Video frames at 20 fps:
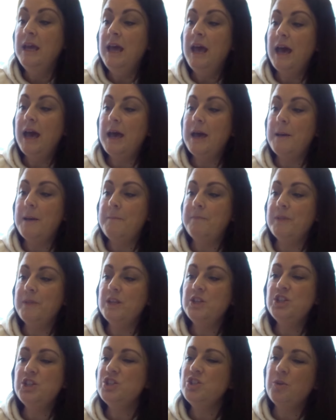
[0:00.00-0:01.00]

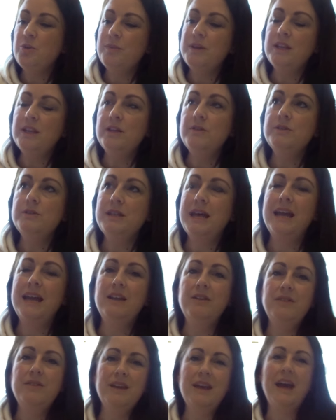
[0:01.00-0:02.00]
and she's not been used to
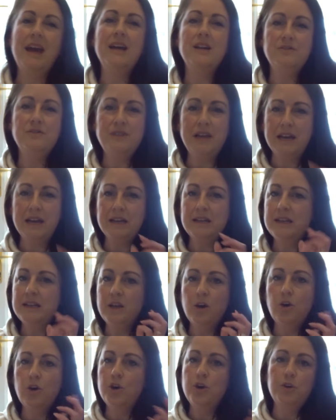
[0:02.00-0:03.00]
anything kind of dangly
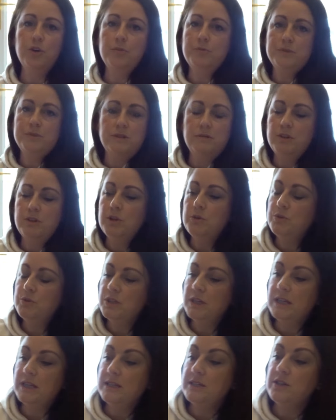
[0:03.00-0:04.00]
or hoops
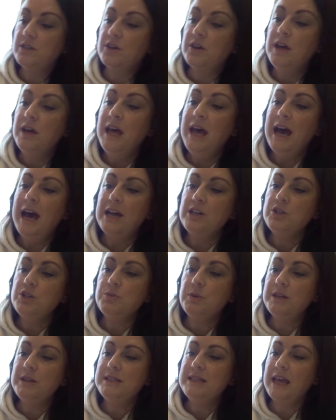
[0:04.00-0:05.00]
usually, so I just
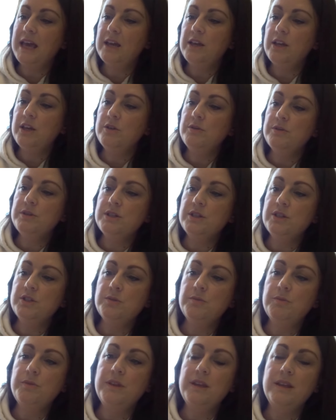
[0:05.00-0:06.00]
wanted to get her used to
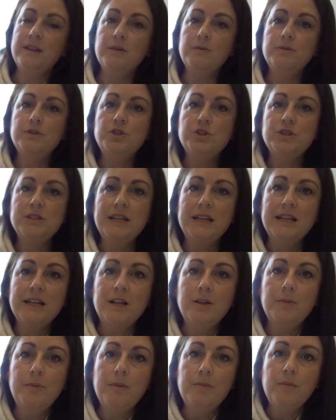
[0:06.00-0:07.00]
something that was just a
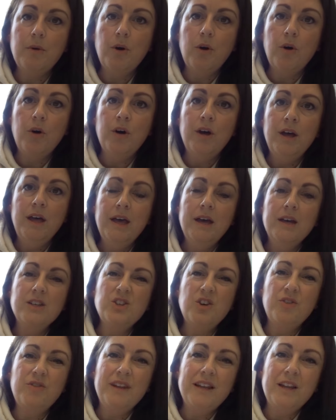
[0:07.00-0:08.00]
little bit more,
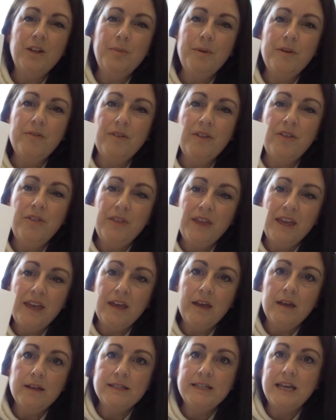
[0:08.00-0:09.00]
sort of a little bit of a
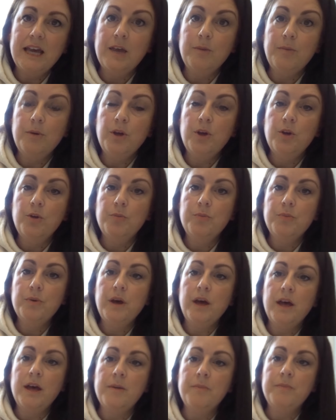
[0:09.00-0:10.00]
thicker type hoop,
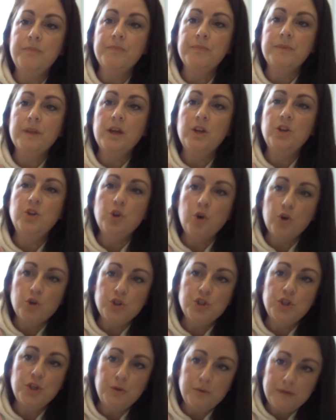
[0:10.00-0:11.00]
and
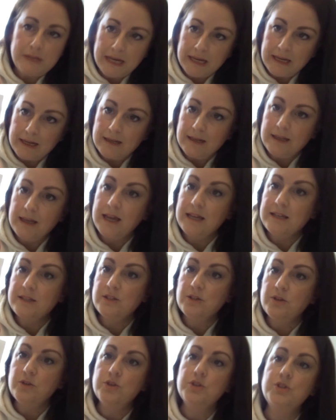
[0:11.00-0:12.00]
not too dangly as
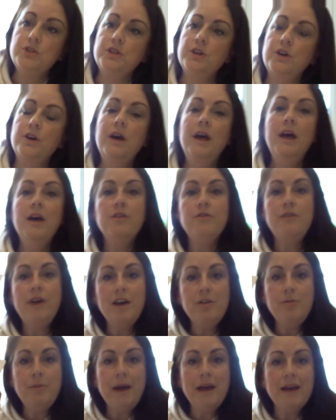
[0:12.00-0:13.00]
such. So
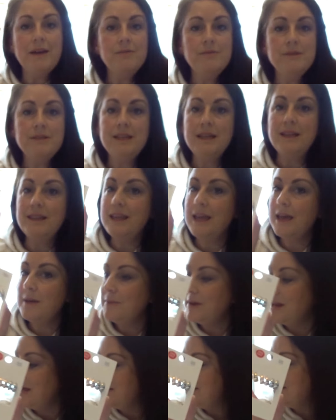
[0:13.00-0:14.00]
£5 in the M&S